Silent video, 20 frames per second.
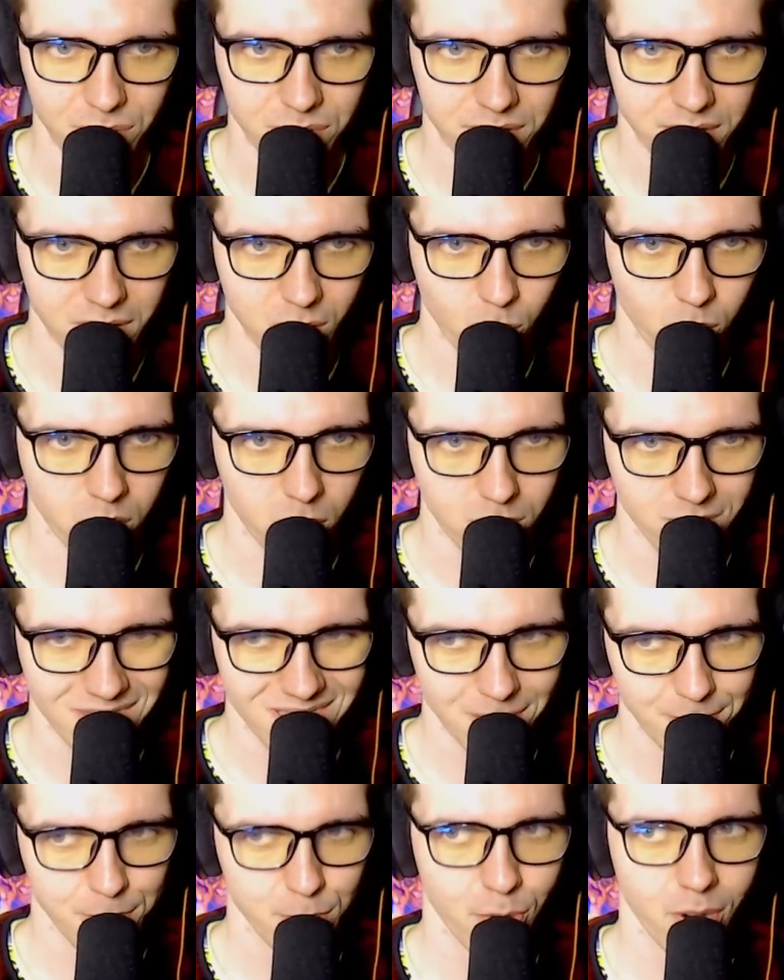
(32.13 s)
thing where only
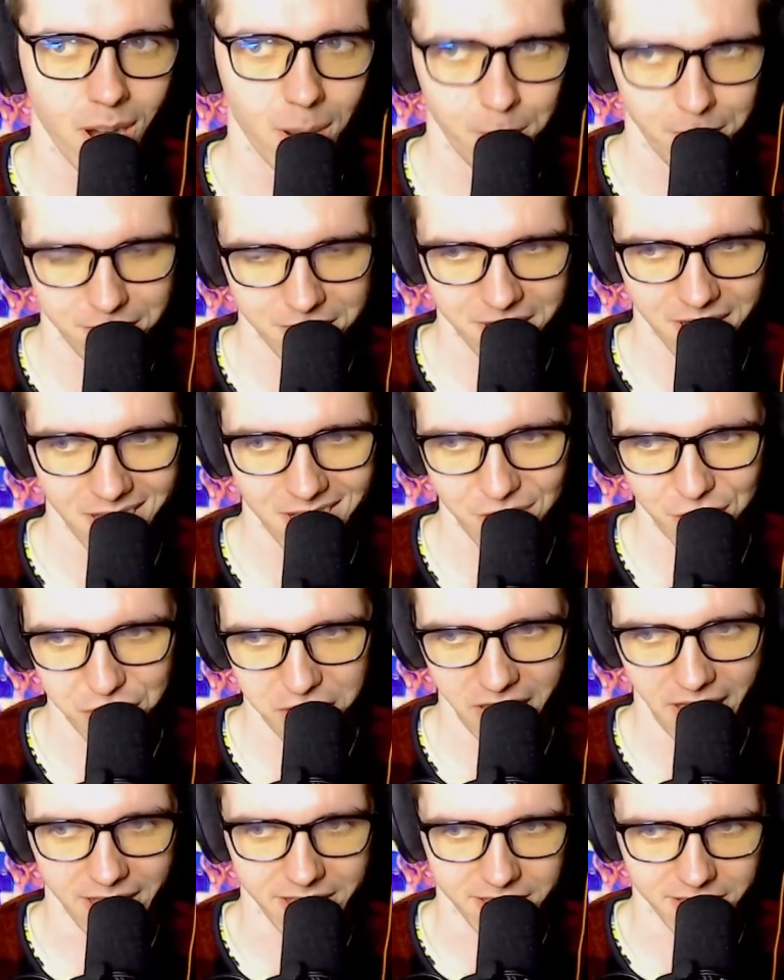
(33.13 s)
subscribers can
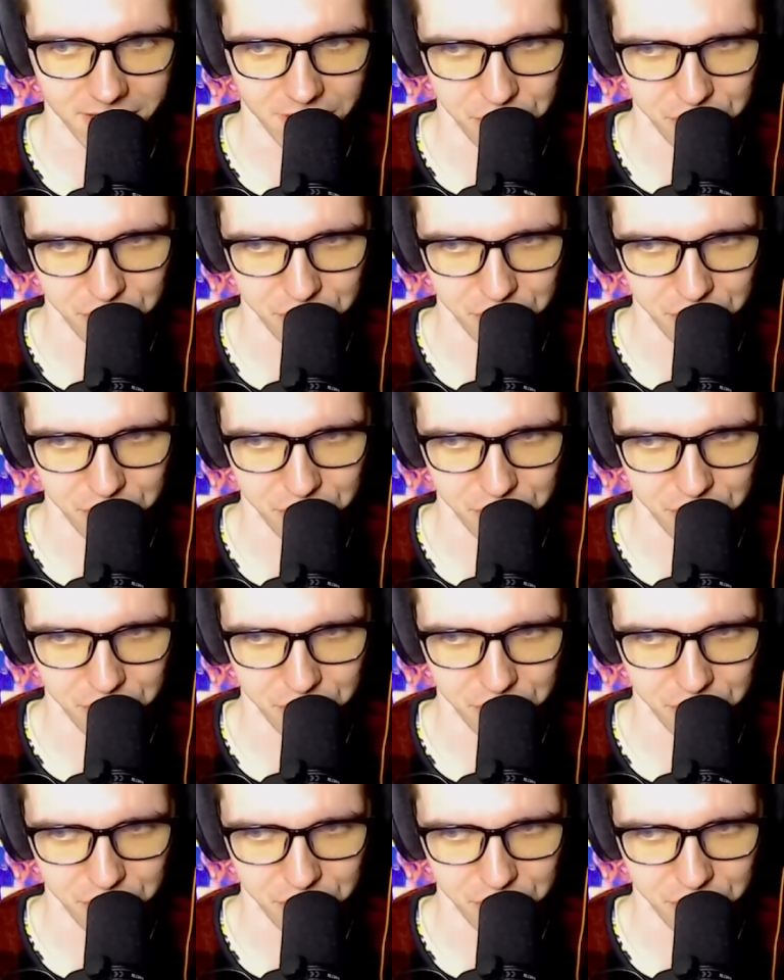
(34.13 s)
chat in